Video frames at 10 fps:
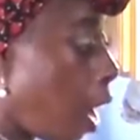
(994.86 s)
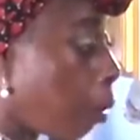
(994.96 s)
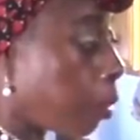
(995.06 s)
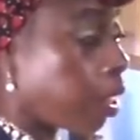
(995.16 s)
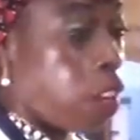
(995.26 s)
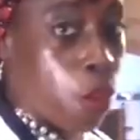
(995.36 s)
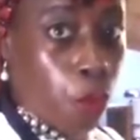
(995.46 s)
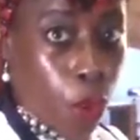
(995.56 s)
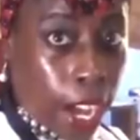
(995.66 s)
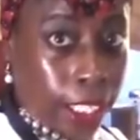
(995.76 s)
cups.
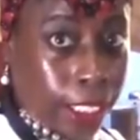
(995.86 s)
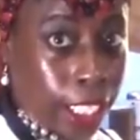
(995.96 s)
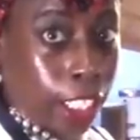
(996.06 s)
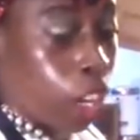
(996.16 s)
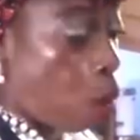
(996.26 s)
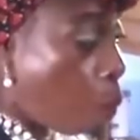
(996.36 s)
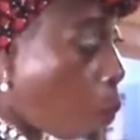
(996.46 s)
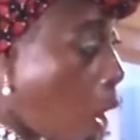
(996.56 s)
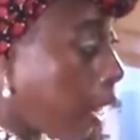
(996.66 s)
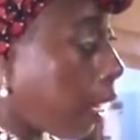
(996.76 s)
Raisin,
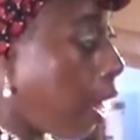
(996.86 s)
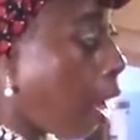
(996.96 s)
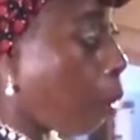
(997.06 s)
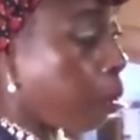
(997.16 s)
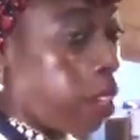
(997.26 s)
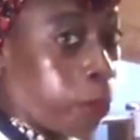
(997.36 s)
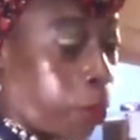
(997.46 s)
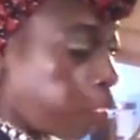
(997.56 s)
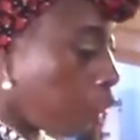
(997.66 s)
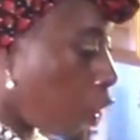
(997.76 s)
one cup.
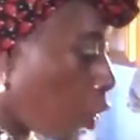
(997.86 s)
Pinch of